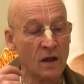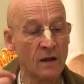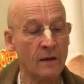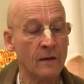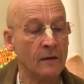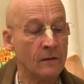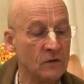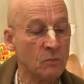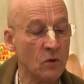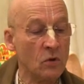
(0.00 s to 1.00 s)
This
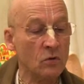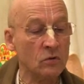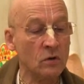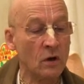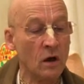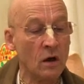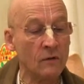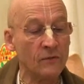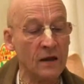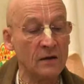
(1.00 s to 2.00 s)
mood of
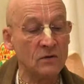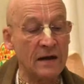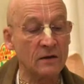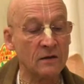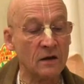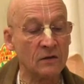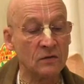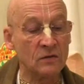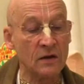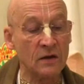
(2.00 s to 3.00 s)
indebtedness
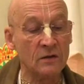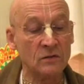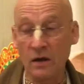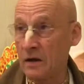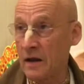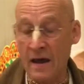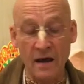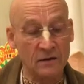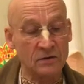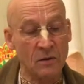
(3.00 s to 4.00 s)
is in our
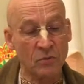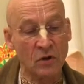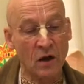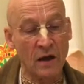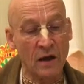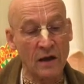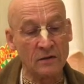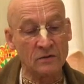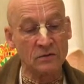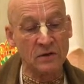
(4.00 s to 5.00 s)
sampradaya's
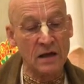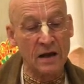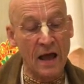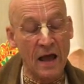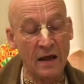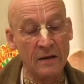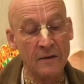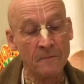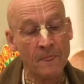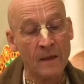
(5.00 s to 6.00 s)
DNA,
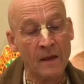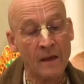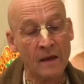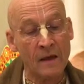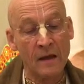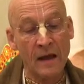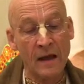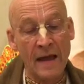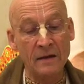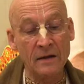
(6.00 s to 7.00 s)
and
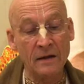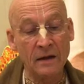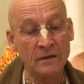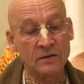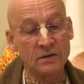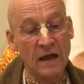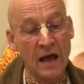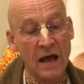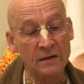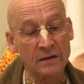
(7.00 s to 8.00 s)
it
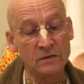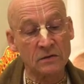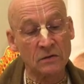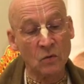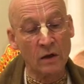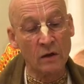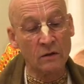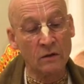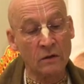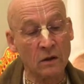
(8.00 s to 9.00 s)
starts with
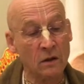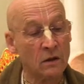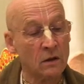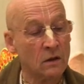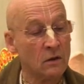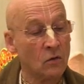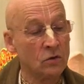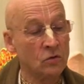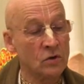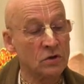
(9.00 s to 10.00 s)
Lord
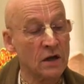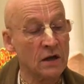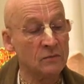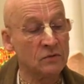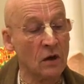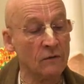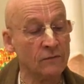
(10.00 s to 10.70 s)
Krishna himself.